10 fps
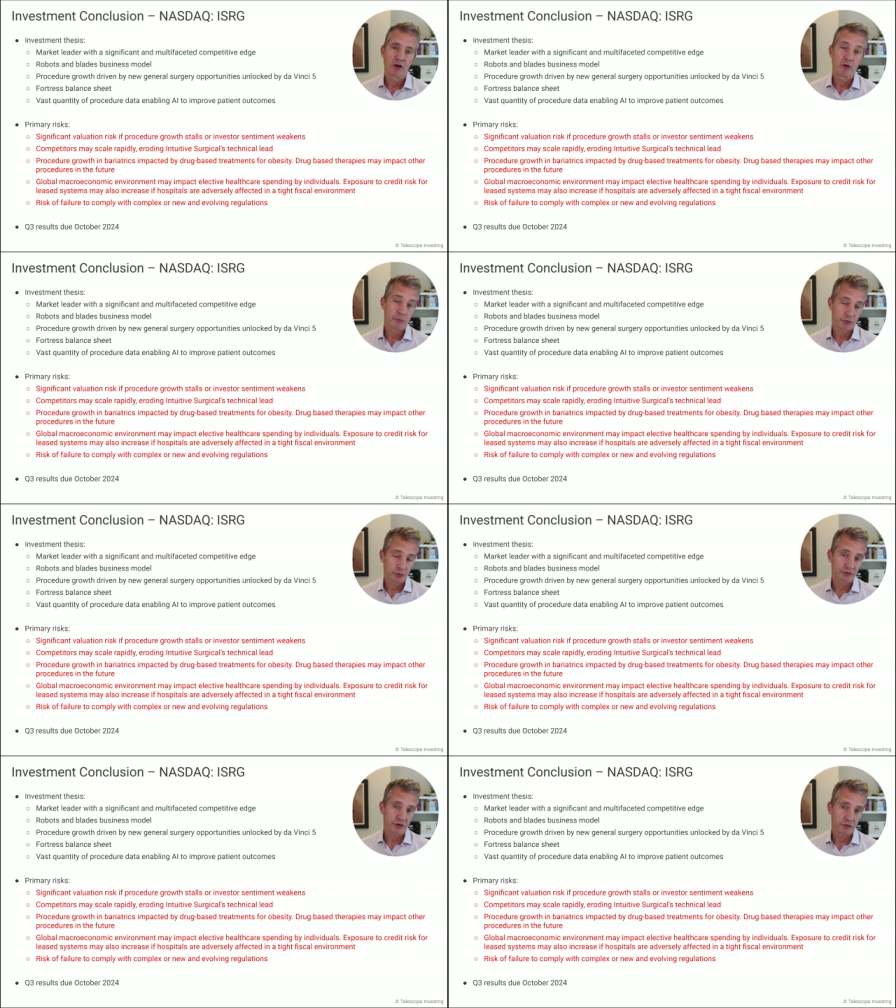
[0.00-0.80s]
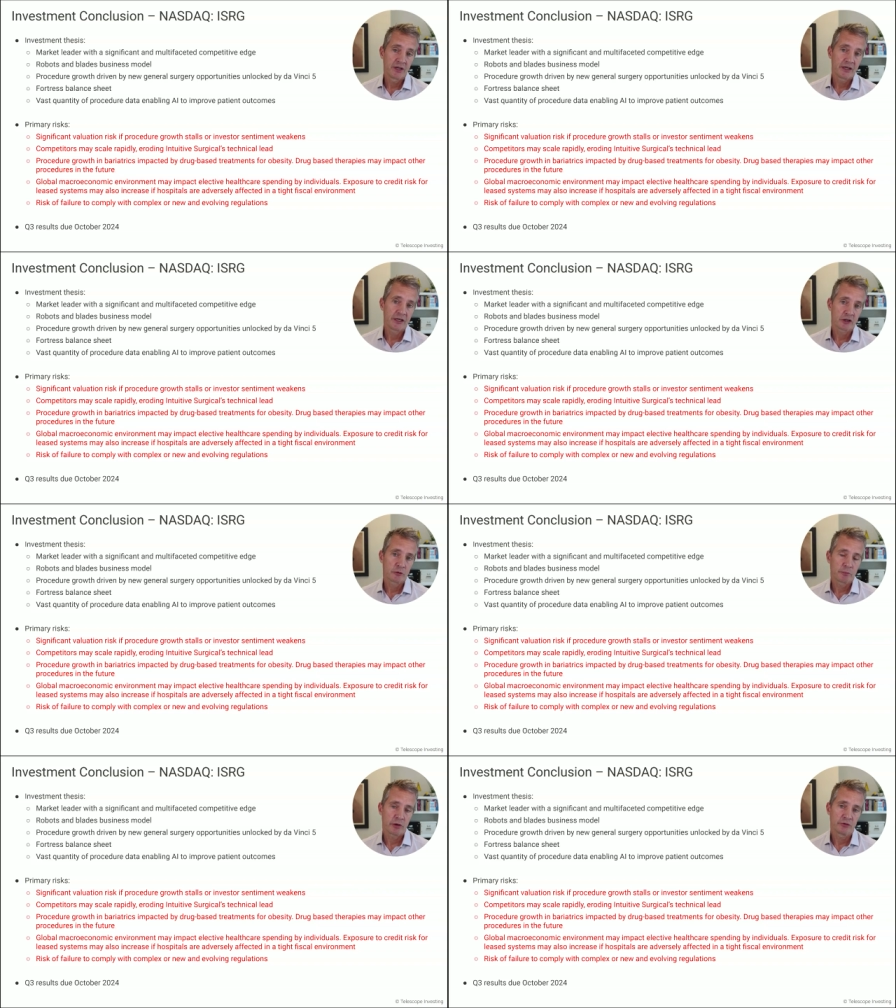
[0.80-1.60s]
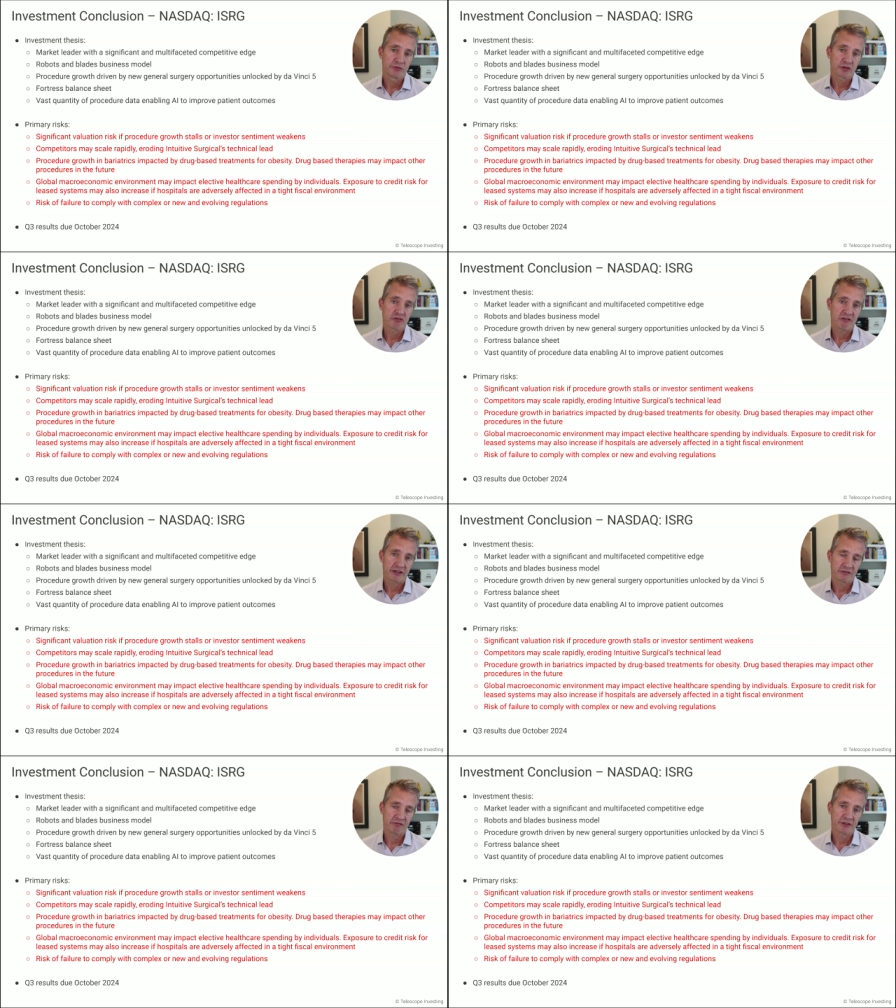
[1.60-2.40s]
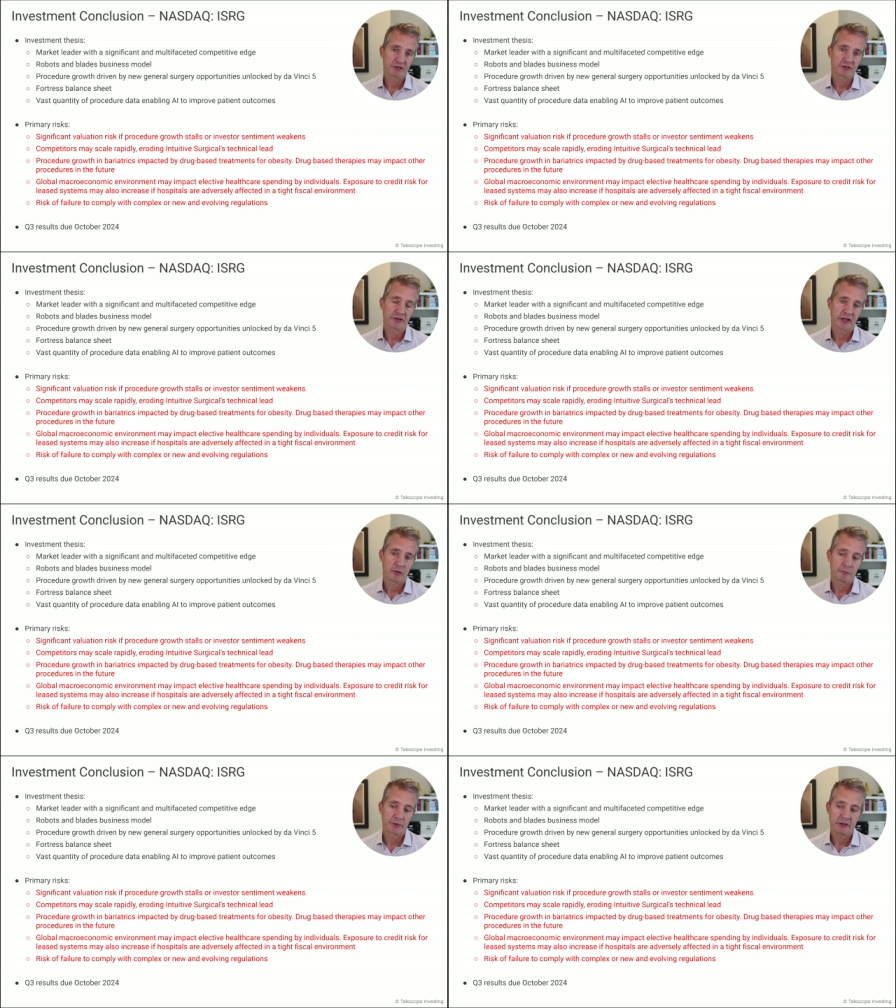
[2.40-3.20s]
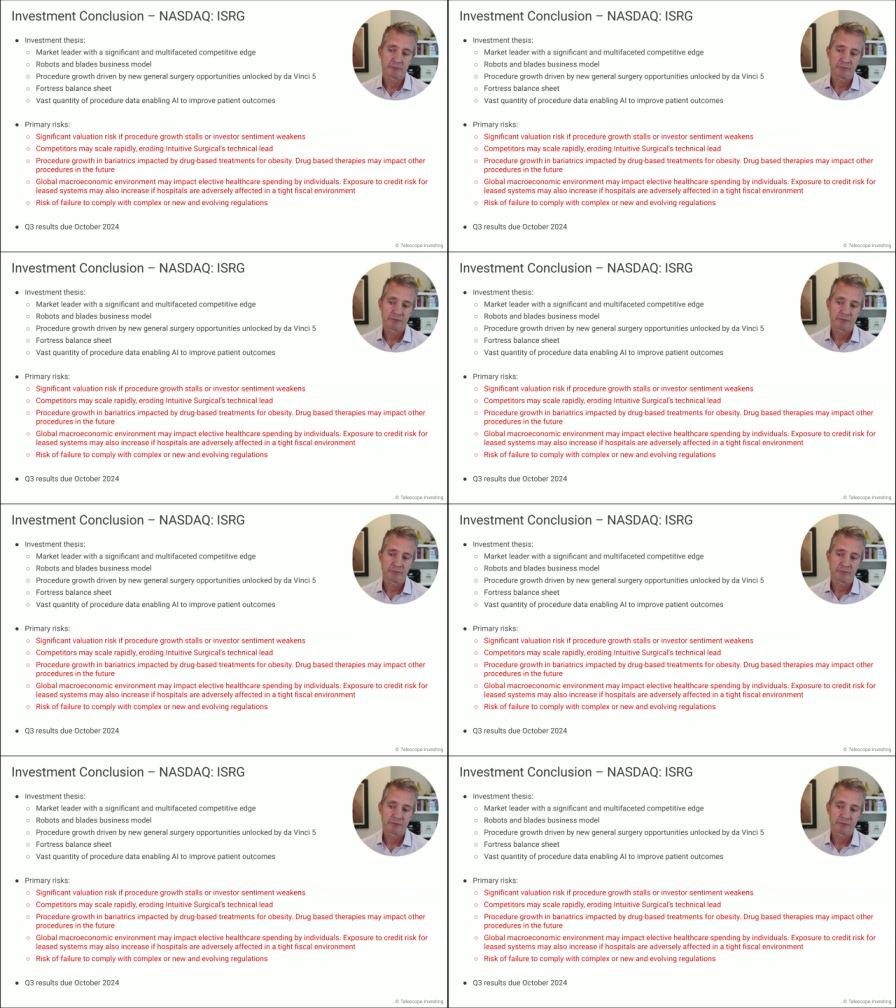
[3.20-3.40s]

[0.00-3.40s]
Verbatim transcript: but also it could pose a credit risk to the company